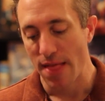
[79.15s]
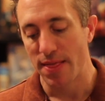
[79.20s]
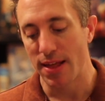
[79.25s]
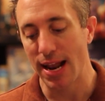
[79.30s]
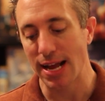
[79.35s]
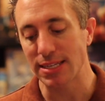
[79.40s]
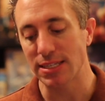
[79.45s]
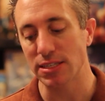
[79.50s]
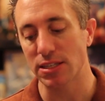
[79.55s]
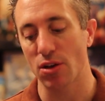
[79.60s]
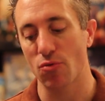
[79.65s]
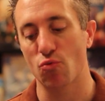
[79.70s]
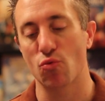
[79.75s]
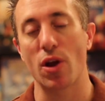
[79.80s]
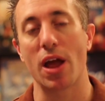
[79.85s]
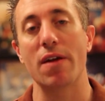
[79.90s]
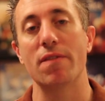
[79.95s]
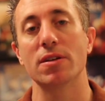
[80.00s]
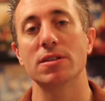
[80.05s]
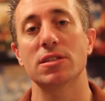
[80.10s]
The next is the
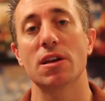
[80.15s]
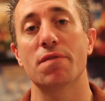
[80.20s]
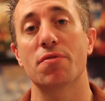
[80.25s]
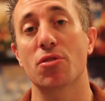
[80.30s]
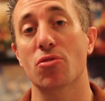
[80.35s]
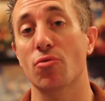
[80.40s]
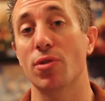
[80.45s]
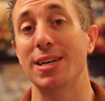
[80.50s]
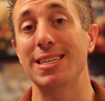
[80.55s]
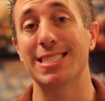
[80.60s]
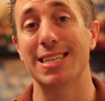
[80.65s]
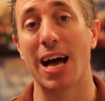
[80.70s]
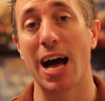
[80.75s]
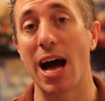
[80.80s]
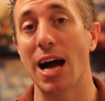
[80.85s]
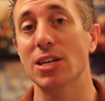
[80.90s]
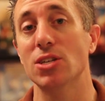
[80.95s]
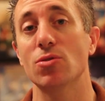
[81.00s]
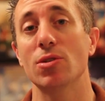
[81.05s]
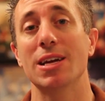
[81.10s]
Ravens of Thri
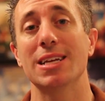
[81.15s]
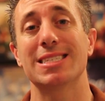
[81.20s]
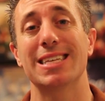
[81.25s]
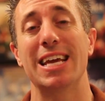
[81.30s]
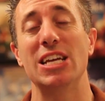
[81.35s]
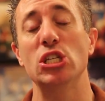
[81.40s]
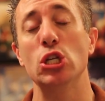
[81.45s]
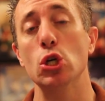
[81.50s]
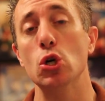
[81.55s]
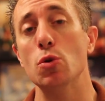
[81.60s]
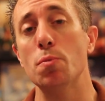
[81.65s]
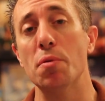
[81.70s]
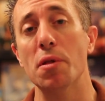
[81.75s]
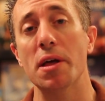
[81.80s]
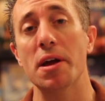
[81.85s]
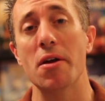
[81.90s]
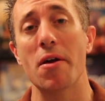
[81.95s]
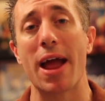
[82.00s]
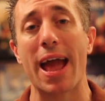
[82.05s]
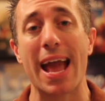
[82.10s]
Sahashri. It's a
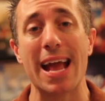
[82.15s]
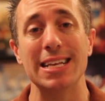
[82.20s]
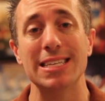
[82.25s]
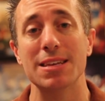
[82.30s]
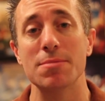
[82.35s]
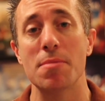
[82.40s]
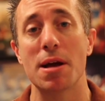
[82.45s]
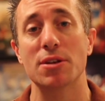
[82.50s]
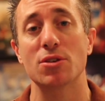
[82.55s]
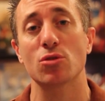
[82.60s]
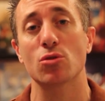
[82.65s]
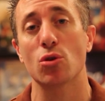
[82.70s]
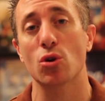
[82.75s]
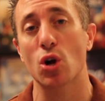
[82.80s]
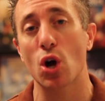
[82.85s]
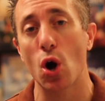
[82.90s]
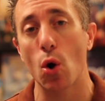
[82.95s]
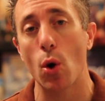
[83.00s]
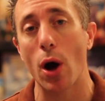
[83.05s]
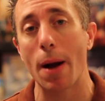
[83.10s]
two-player asymmetrical
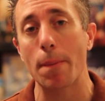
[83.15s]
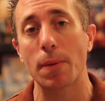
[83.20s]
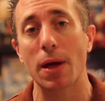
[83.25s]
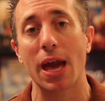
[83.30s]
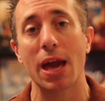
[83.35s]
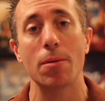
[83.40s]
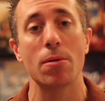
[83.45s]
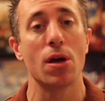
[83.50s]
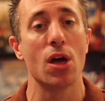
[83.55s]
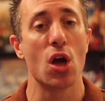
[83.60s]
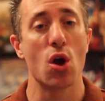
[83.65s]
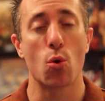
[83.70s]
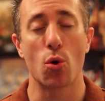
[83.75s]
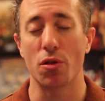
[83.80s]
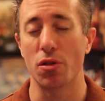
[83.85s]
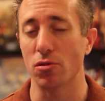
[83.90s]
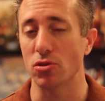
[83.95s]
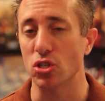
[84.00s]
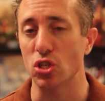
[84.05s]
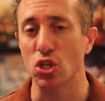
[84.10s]
co-op game
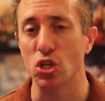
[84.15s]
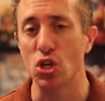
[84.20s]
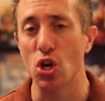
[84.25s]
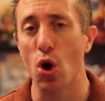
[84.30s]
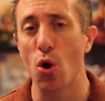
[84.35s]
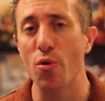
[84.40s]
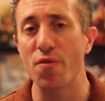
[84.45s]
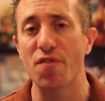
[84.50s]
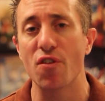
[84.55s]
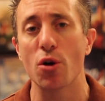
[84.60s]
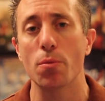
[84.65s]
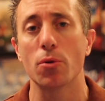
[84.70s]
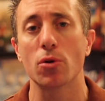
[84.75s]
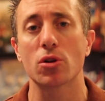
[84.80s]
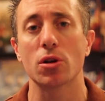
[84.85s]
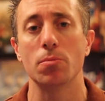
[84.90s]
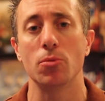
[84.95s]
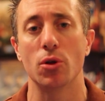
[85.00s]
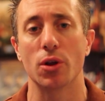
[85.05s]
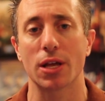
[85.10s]
where there's no
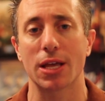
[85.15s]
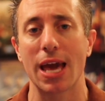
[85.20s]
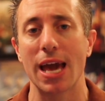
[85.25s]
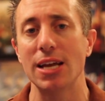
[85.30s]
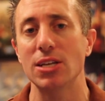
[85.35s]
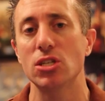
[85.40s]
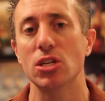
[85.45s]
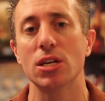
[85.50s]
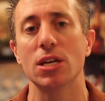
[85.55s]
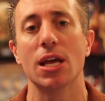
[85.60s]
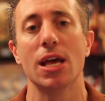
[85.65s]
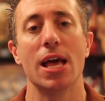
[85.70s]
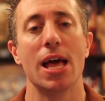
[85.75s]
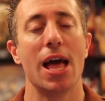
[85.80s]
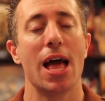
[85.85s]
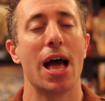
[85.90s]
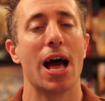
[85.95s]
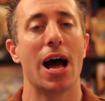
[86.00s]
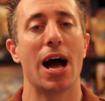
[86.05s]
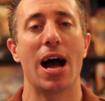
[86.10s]
verbal communication.
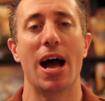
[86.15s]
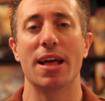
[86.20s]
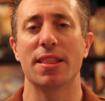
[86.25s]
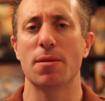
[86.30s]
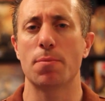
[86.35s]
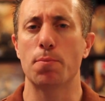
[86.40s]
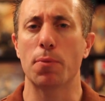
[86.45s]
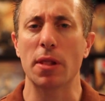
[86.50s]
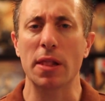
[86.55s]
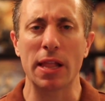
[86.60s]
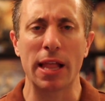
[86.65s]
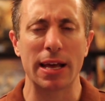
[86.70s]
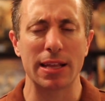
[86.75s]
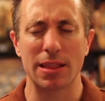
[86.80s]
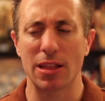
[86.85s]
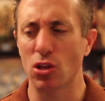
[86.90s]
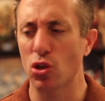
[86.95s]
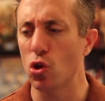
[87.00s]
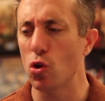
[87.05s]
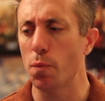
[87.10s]
Uh, the, play,
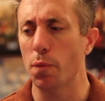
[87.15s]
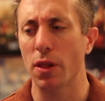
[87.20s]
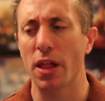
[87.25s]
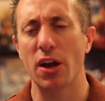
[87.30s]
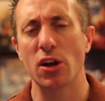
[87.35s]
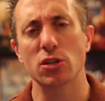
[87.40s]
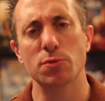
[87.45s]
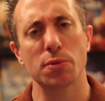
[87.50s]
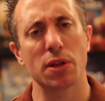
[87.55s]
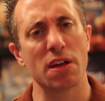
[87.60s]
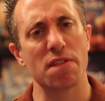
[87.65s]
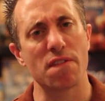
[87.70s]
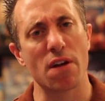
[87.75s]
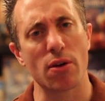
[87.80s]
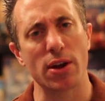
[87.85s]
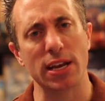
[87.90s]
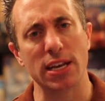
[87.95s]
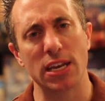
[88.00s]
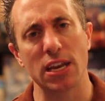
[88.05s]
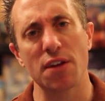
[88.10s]
the two players play
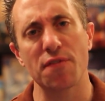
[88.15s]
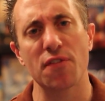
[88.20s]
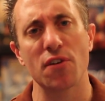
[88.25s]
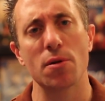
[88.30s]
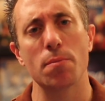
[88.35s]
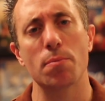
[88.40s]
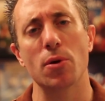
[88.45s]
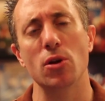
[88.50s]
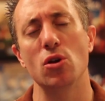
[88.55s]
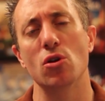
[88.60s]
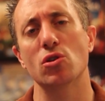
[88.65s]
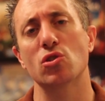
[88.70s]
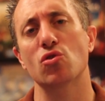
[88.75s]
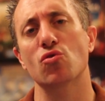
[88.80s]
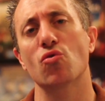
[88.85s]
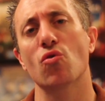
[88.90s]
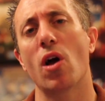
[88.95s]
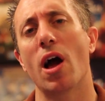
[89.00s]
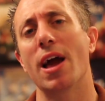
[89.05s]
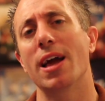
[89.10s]
very different, but you're
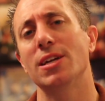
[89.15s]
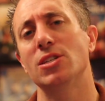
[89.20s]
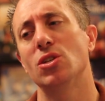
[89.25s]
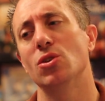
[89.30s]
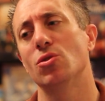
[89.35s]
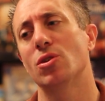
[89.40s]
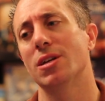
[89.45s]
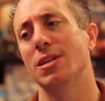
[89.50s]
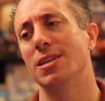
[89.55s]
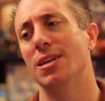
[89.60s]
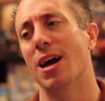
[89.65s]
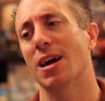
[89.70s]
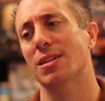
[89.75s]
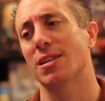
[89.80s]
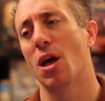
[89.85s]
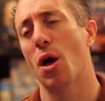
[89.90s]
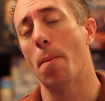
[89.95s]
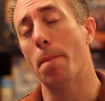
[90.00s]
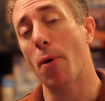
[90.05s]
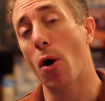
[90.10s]
trying to
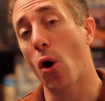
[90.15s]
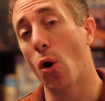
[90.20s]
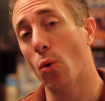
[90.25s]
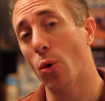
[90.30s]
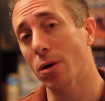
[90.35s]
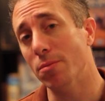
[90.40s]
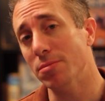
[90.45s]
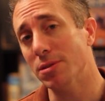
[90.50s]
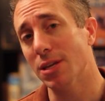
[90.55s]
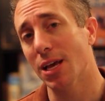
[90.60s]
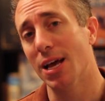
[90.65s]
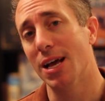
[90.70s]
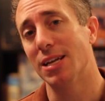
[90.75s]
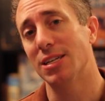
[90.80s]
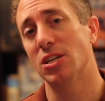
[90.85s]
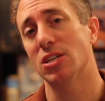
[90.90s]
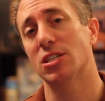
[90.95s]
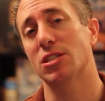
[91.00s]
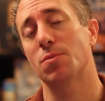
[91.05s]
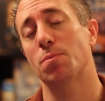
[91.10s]
conduct poems
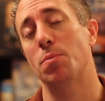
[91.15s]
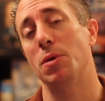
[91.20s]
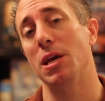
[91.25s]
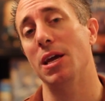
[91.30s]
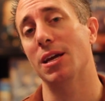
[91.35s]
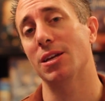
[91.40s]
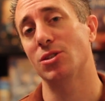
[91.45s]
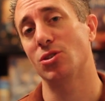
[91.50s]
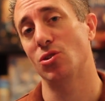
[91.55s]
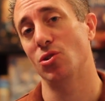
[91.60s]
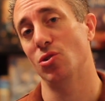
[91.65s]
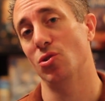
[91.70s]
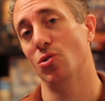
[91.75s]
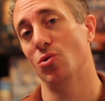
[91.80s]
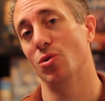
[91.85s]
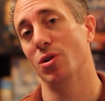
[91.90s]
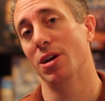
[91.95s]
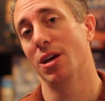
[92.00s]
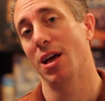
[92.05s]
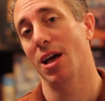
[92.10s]
to speak
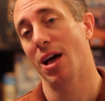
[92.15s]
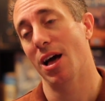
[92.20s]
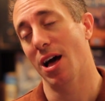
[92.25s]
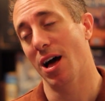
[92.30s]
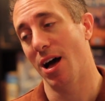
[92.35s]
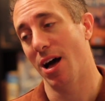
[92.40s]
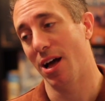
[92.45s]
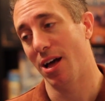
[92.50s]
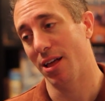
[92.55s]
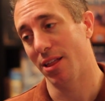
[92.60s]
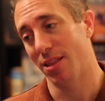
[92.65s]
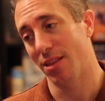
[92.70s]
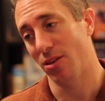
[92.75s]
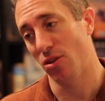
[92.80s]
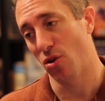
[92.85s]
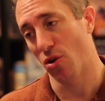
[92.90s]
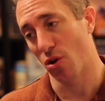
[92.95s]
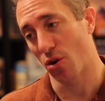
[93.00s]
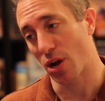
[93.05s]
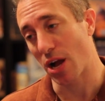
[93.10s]
to uh,
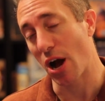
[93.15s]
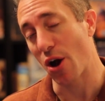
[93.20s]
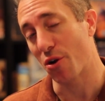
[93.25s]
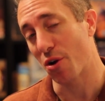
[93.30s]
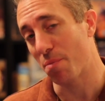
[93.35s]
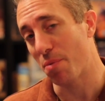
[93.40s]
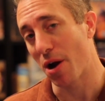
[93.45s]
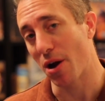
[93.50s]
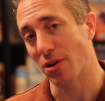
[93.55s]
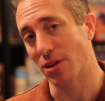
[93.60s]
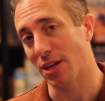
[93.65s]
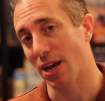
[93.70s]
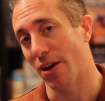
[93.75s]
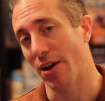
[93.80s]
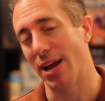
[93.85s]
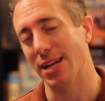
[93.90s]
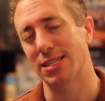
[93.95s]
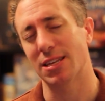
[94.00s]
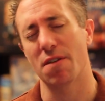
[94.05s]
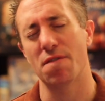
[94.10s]
your counterpart
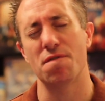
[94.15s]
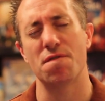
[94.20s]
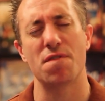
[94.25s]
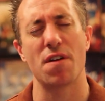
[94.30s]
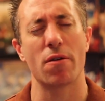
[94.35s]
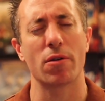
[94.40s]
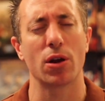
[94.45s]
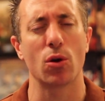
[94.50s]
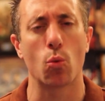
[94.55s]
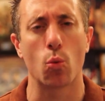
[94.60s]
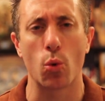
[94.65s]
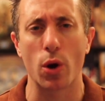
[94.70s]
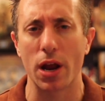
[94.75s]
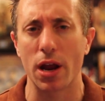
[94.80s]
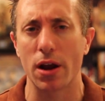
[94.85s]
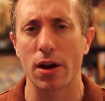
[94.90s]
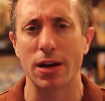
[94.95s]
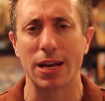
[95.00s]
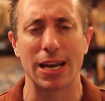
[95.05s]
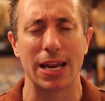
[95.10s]
there. It's a very
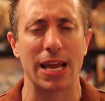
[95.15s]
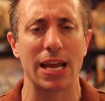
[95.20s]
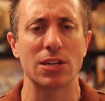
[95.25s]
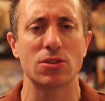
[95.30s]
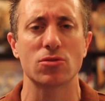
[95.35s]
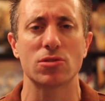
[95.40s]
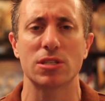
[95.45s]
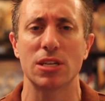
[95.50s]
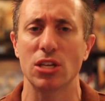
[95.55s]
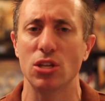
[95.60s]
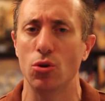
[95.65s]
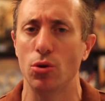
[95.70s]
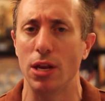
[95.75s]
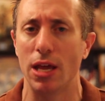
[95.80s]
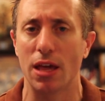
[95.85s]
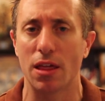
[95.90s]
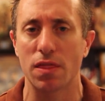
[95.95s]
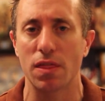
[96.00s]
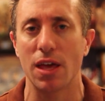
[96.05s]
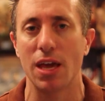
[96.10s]
weird and interesting,
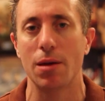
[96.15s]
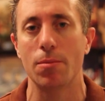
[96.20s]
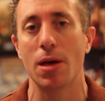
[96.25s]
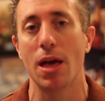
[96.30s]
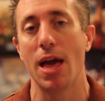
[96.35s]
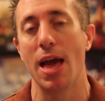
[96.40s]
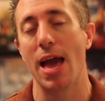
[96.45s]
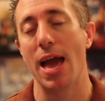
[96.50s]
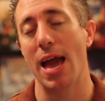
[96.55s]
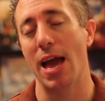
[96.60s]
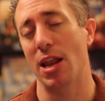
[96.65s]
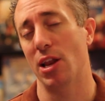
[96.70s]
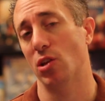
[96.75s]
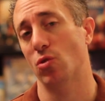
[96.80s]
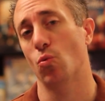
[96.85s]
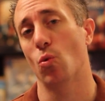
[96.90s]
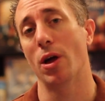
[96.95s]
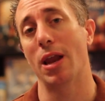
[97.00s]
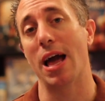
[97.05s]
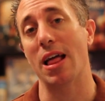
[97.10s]
unique theme, and
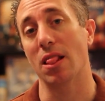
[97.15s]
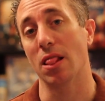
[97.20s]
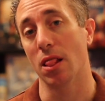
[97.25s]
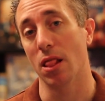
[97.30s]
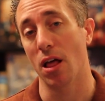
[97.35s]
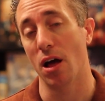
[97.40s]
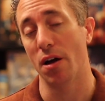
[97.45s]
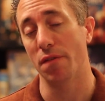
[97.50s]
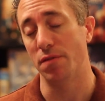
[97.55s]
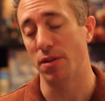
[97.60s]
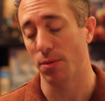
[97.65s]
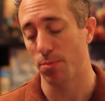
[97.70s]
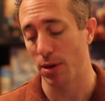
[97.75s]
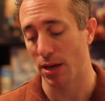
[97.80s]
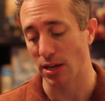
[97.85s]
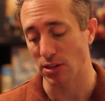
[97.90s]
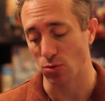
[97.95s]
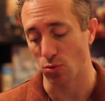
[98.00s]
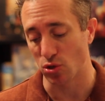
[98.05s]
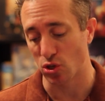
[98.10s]
it's one I loved
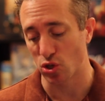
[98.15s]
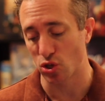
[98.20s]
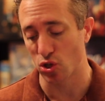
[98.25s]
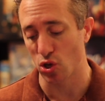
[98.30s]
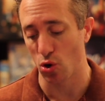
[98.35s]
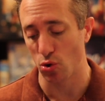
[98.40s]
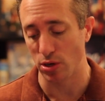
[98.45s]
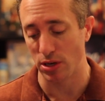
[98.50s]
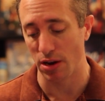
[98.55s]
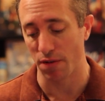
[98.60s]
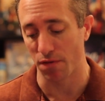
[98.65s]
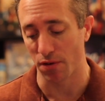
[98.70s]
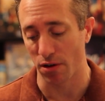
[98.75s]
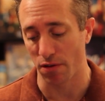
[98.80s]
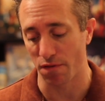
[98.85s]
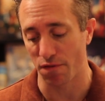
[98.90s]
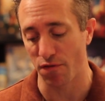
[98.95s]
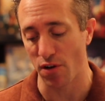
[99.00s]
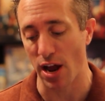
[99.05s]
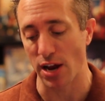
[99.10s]
because it was so
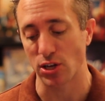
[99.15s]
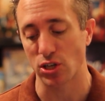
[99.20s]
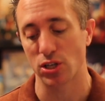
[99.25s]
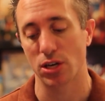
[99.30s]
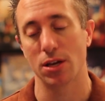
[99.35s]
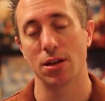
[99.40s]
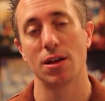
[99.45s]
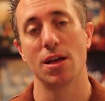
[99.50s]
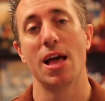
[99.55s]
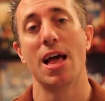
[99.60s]
different and fresh.